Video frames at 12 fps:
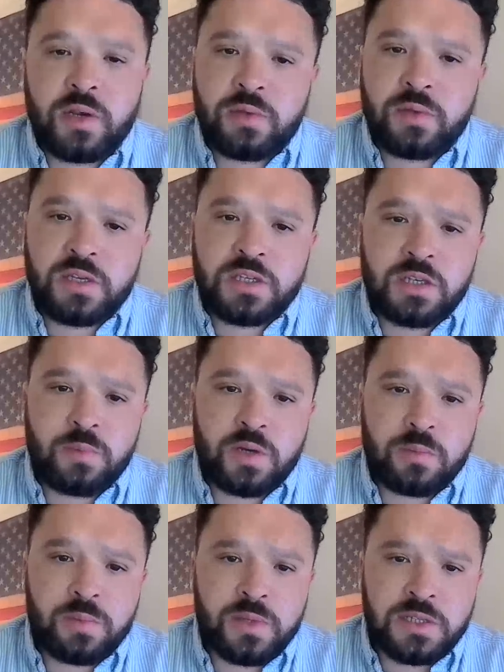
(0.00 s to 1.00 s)
a great relationship
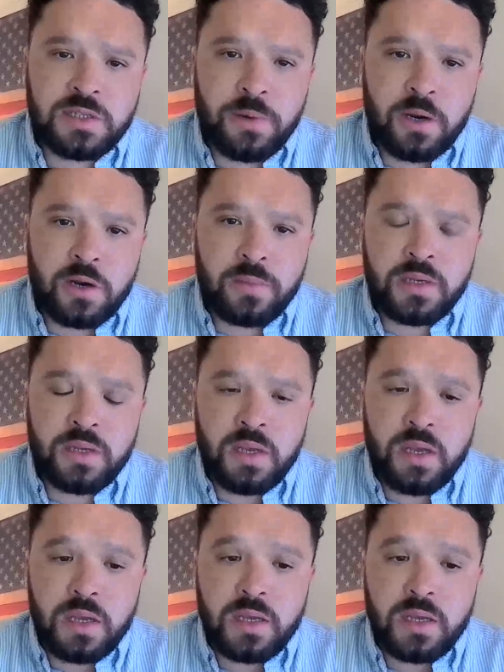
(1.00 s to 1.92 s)
with our police department.